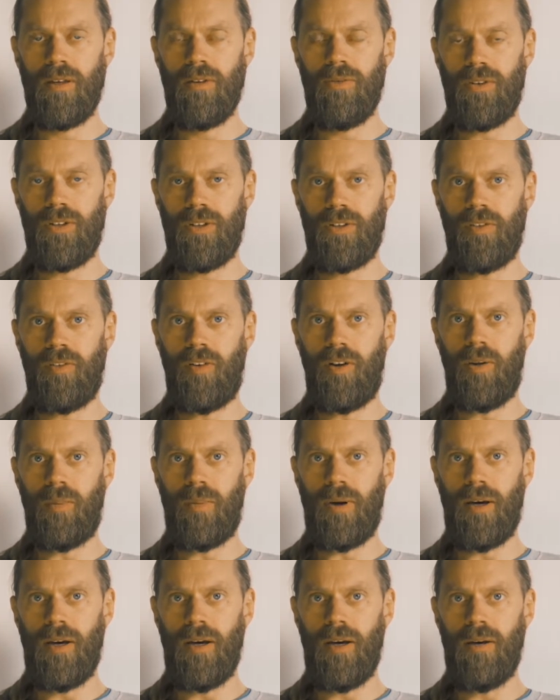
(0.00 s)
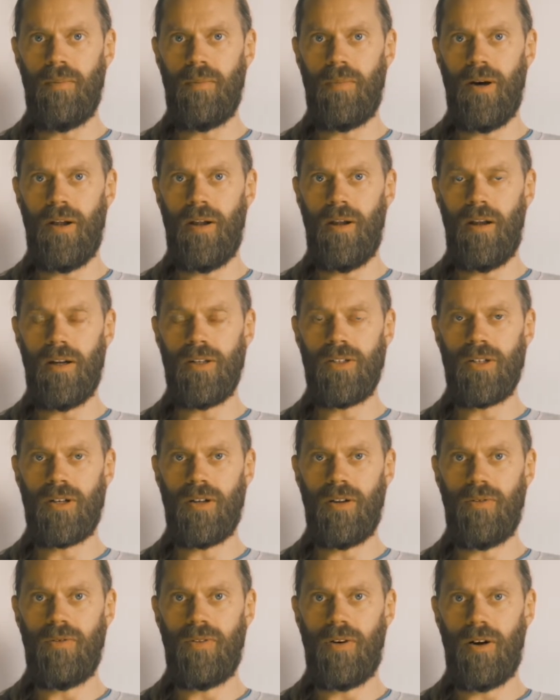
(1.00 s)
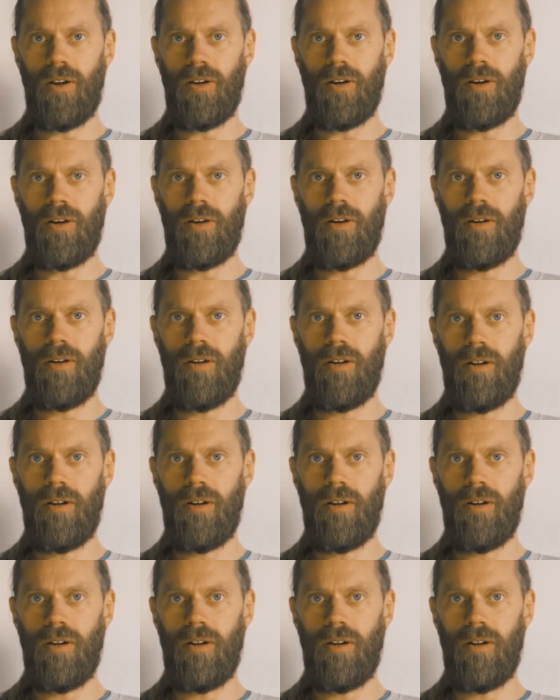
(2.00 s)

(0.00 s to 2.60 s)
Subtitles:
First of all, my biological father